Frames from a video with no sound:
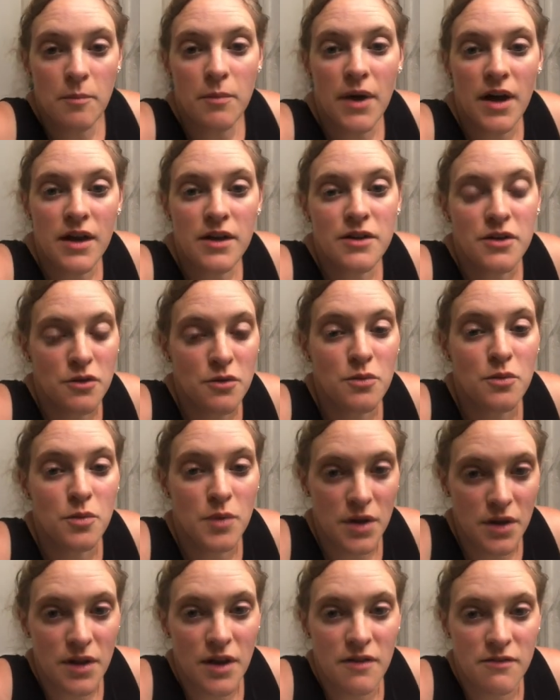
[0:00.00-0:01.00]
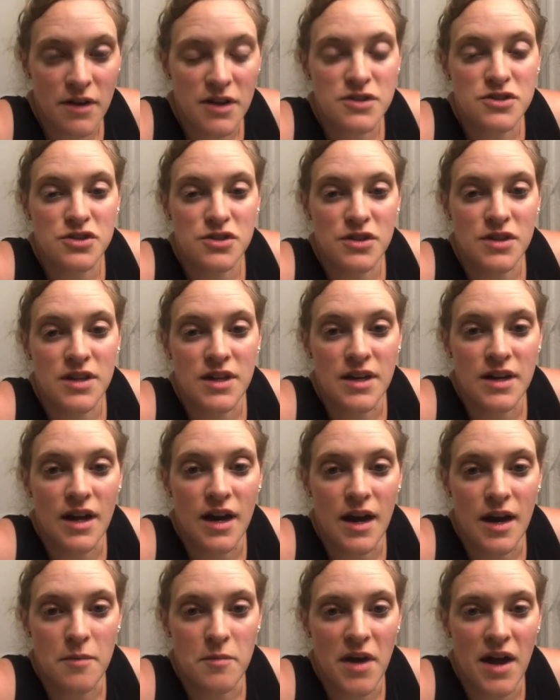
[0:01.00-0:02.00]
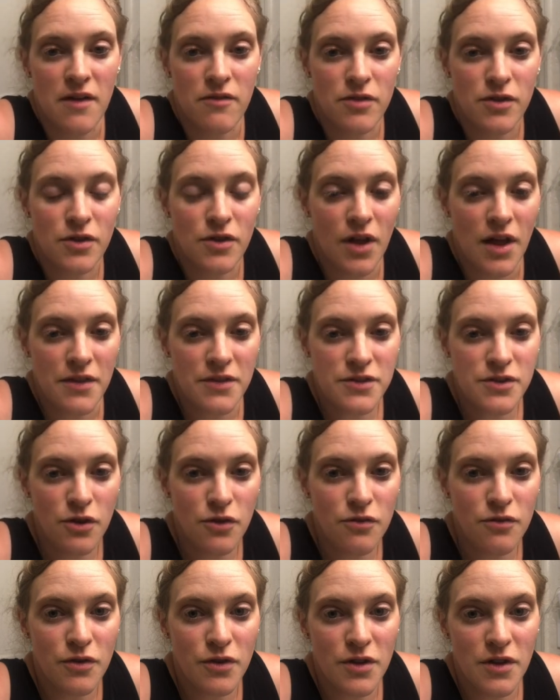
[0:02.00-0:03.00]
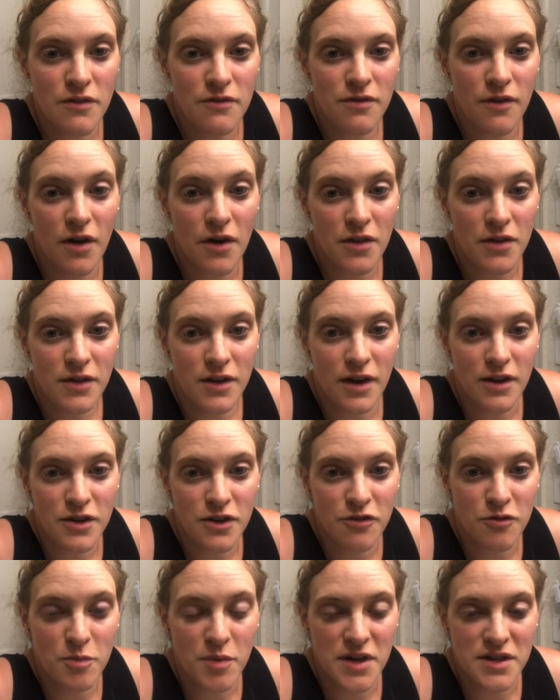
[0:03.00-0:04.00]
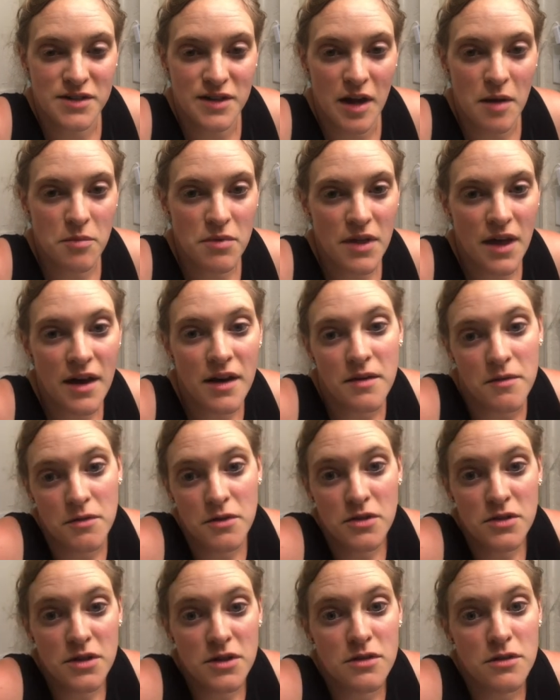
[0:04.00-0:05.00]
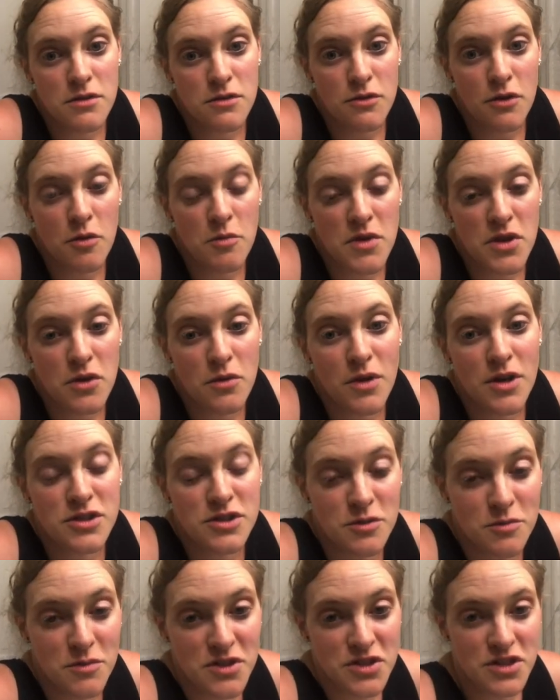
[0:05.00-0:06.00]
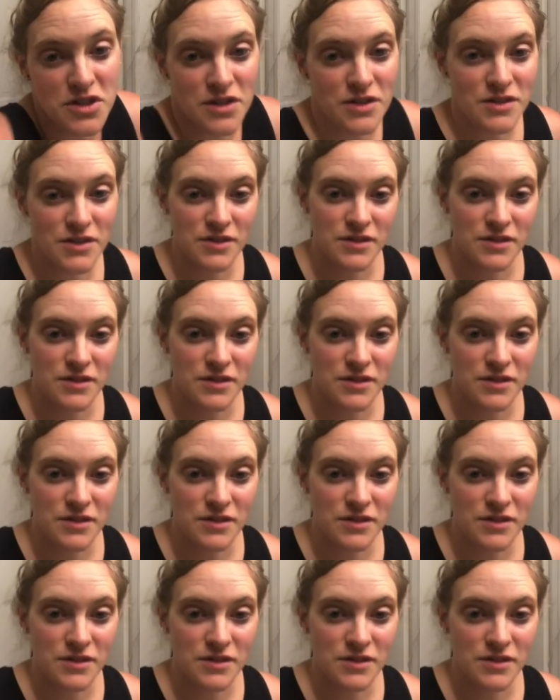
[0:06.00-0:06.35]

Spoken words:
but you will eventually have the cloth so full of all the gunk you've picked up that you'll need to throw them in the washing machine.